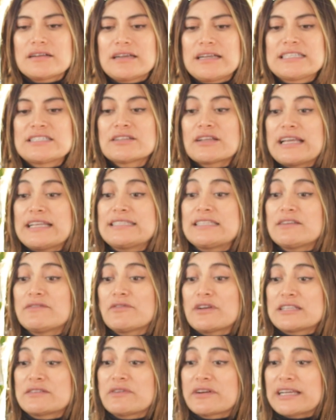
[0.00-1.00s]

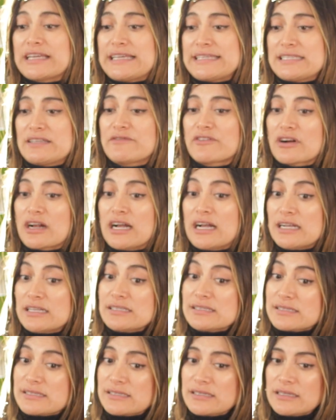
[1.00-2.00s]
it's very easy for
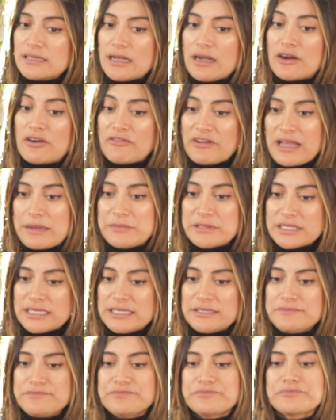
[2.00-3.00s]
us, our
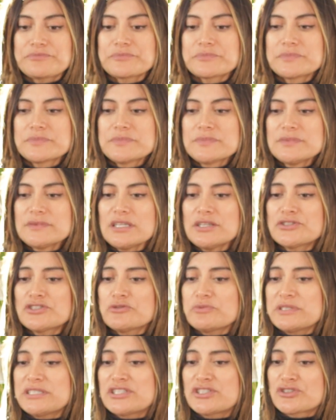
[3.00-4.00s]
family,
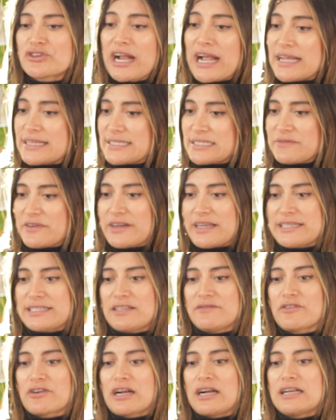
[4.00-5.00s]
to be stressed. It's very
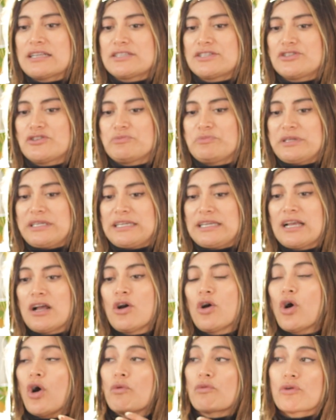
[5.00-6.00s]
easy for us to be
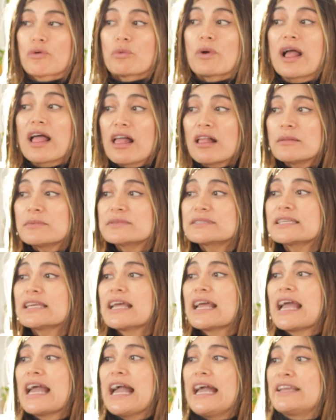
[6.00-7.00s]
overwhelmed,
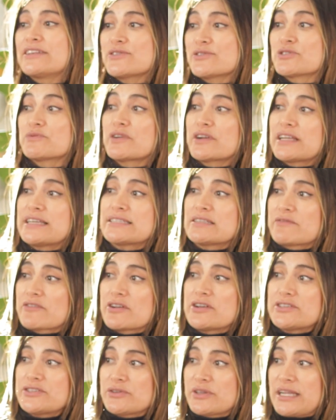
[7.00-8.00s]
and it's also very easy for
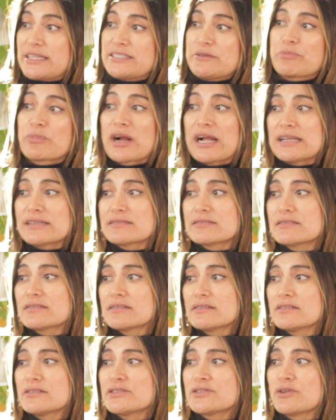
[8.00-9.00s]
us to get
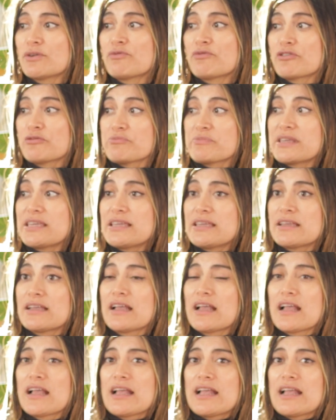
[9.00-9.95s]
depressed. So for me,